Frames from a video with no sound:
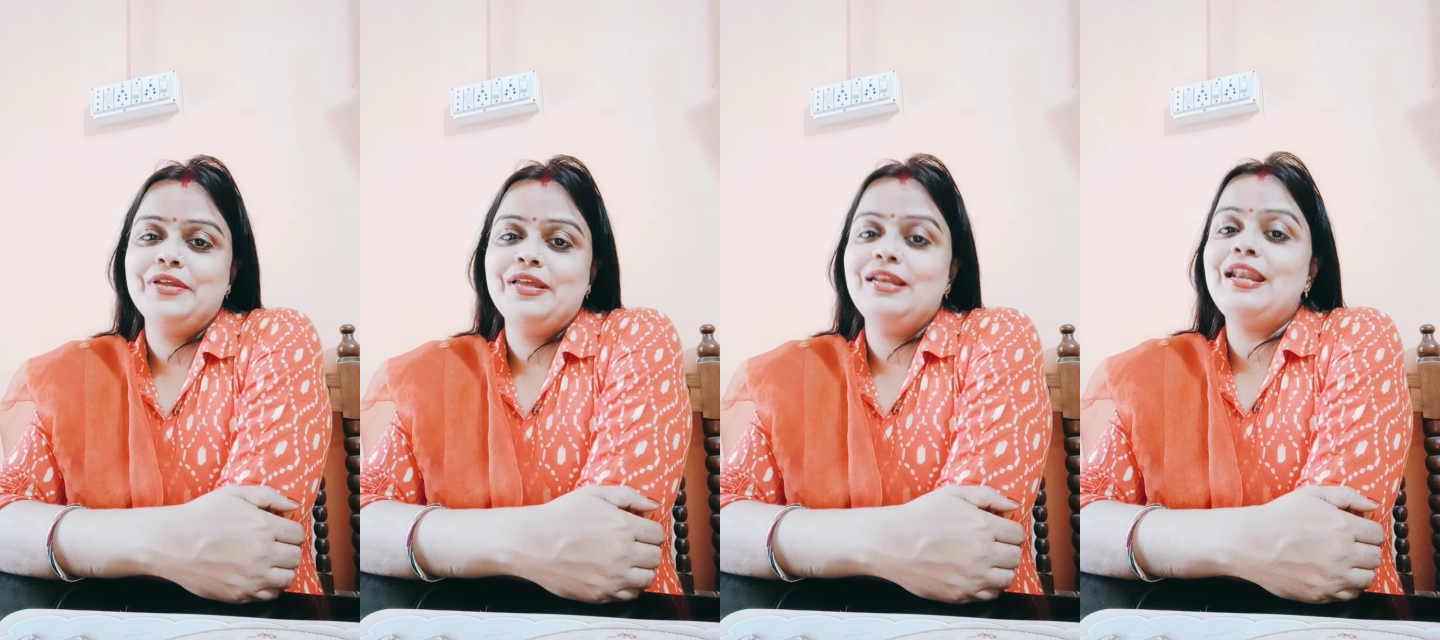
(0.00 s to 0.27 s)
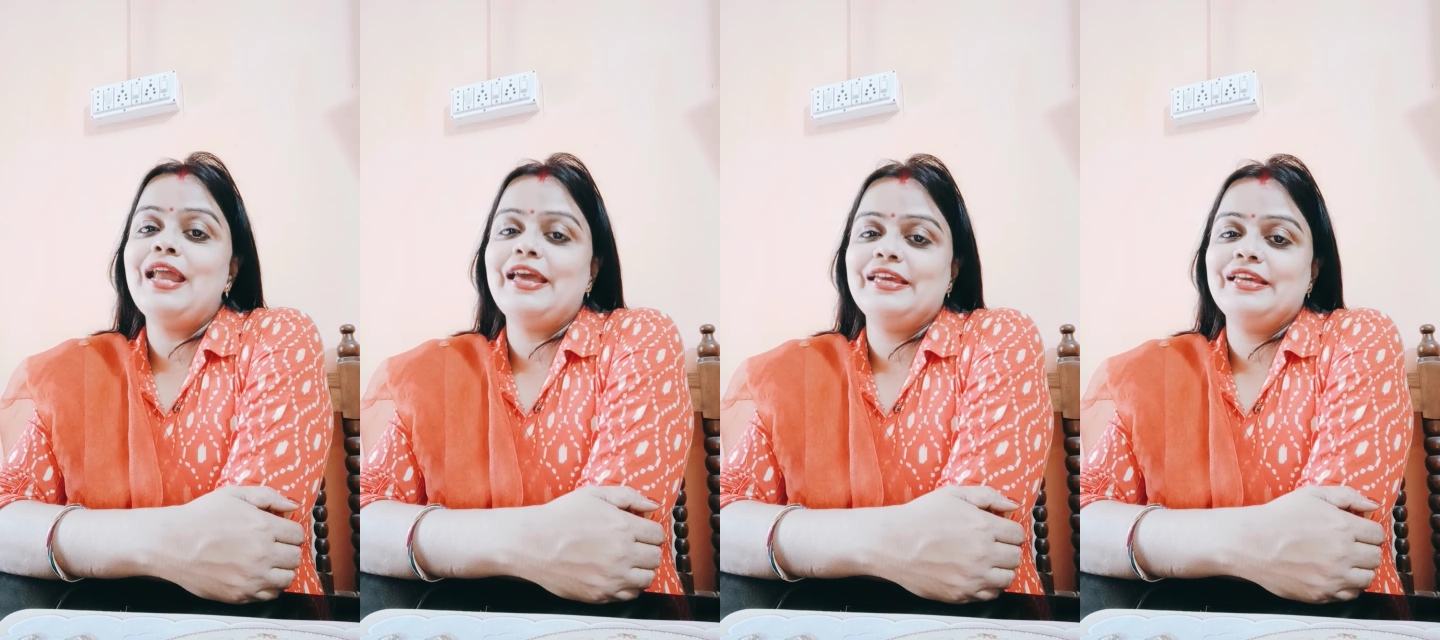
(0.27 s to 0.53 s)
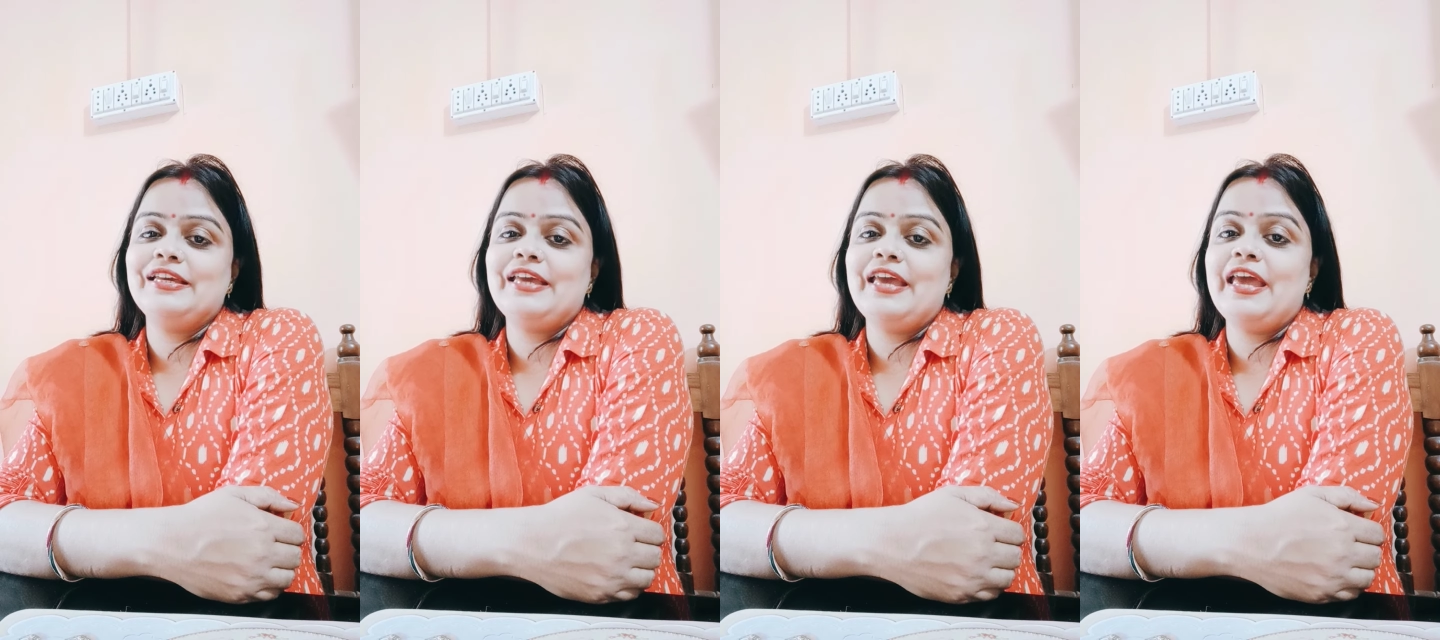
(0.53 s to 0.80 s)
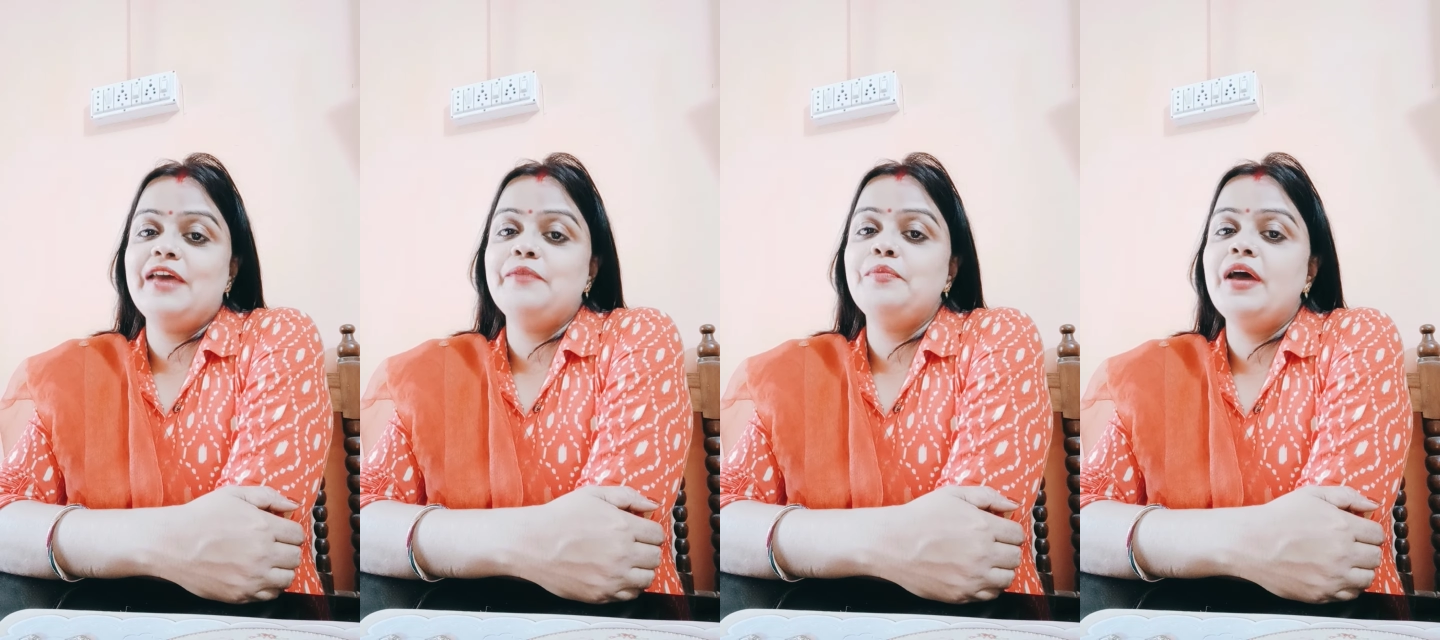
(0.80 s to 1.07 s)
like
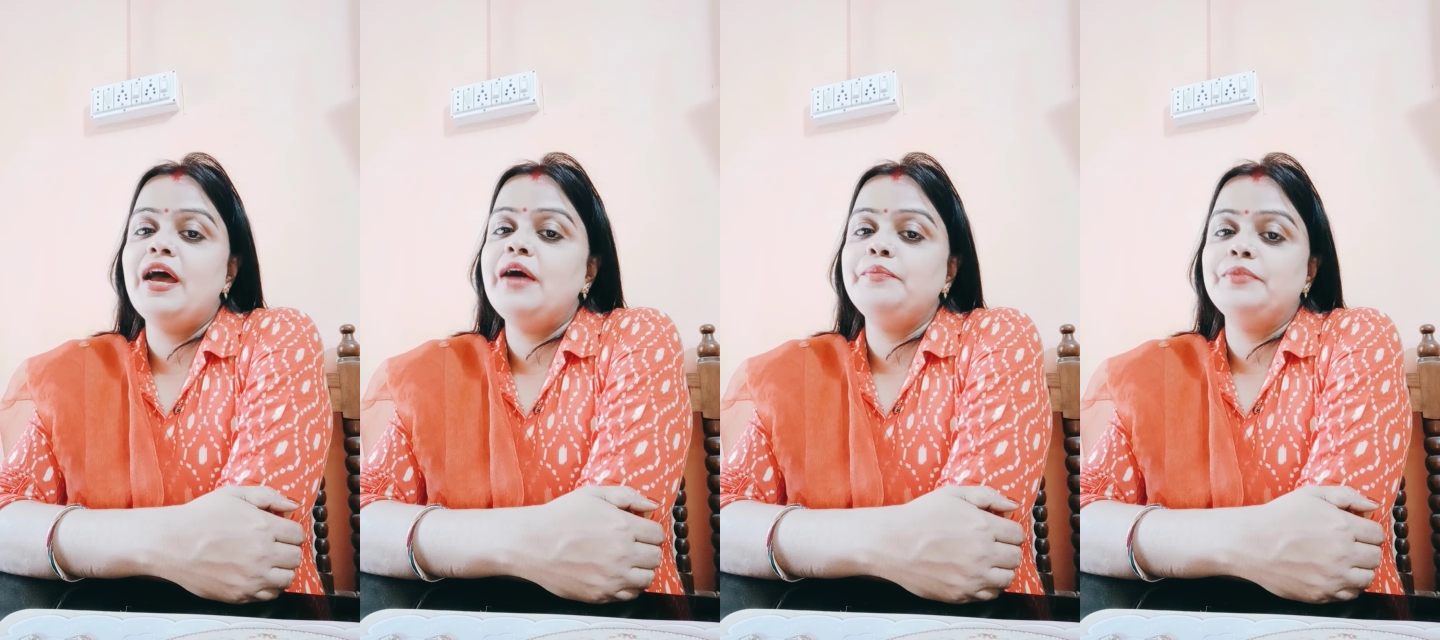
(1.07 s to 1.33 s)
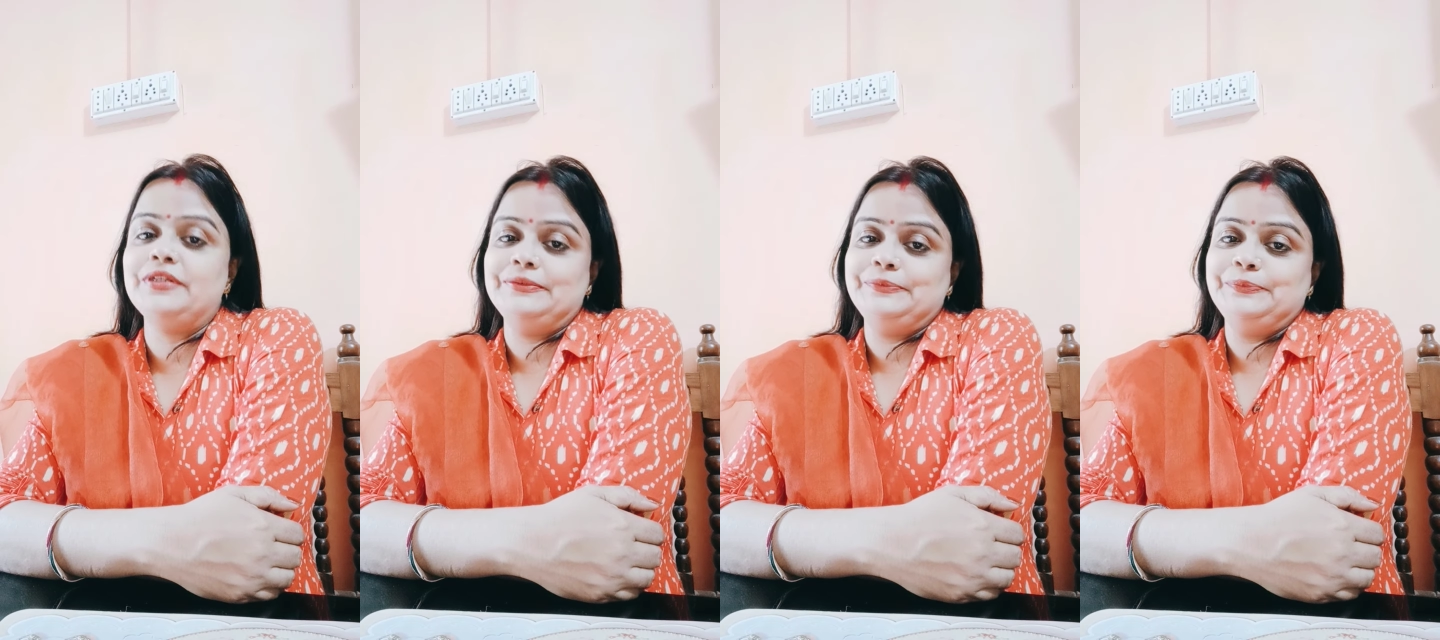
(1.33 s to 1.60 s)
M. Hamel.